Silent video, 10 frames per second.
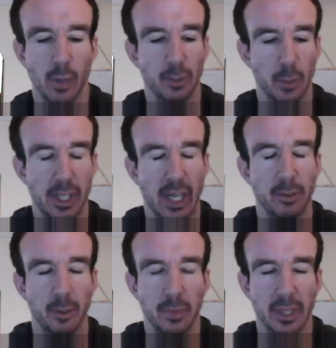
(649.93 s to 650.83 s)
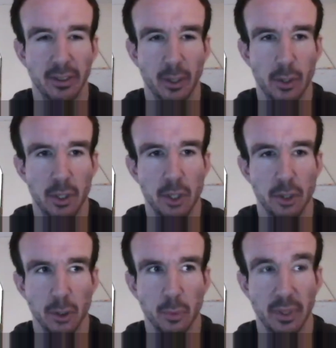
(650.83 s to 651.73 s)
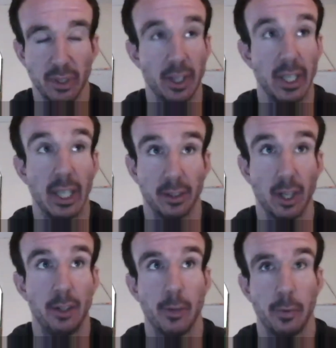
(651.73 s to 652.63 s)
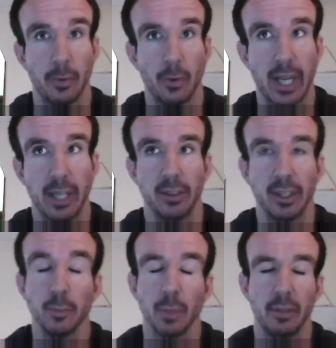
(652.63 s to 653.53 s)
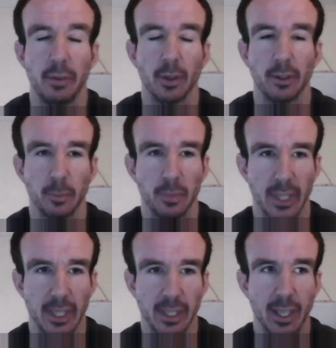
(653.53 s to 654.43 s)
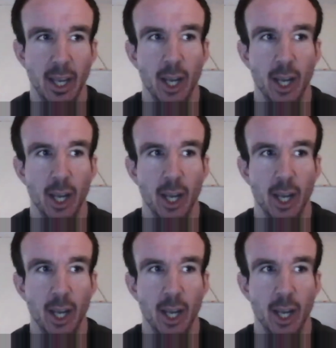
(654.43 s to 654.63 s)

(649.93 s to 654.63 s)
Whereas when you have something so unusual, it's hard enough with a rare disease, but if you've got something